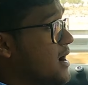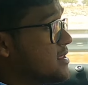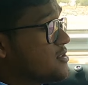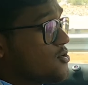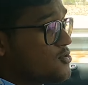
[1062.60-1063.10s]
I
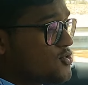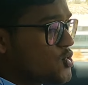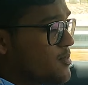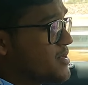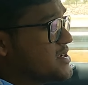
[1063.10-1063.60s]
think those
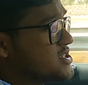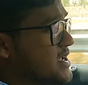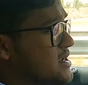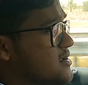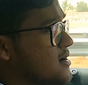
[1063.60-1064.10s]
who
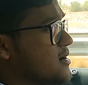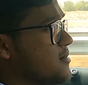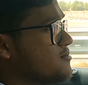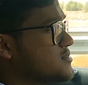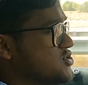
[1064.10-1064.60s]
appreciate
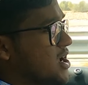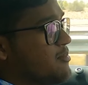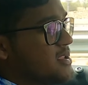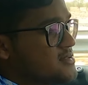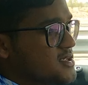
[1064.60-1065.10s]

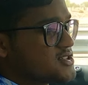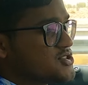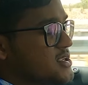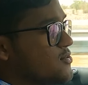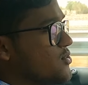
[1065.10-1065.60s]
Japanese
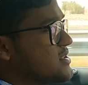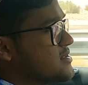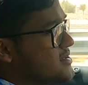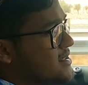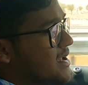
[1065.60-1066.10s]
luxury with
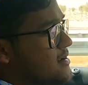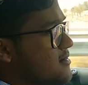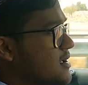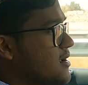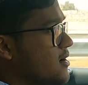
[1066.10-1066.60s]
that
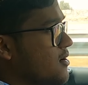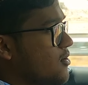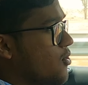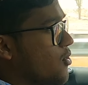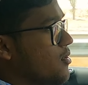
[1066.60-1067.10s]

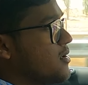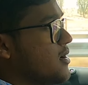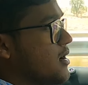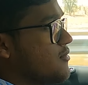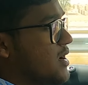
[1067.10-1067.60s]
whole
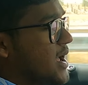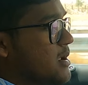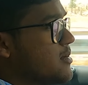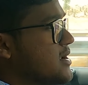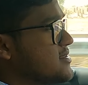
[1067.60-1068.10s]

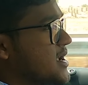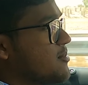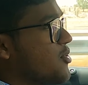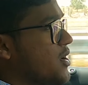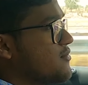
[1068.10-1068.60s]
reliability
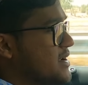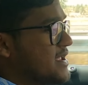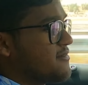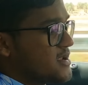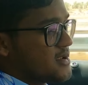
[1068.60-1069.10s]
standpoint will
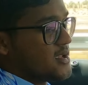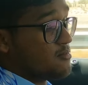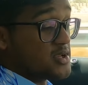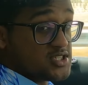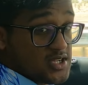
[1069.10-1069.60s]
definitely
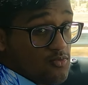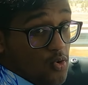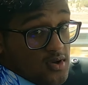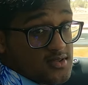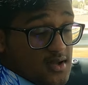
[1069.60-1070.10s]
appreciate
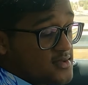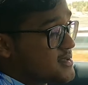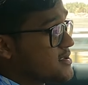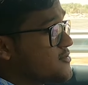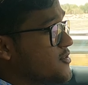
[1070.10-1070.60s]
what this car
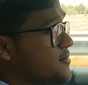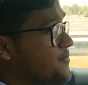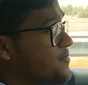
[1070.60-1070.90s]
stands for.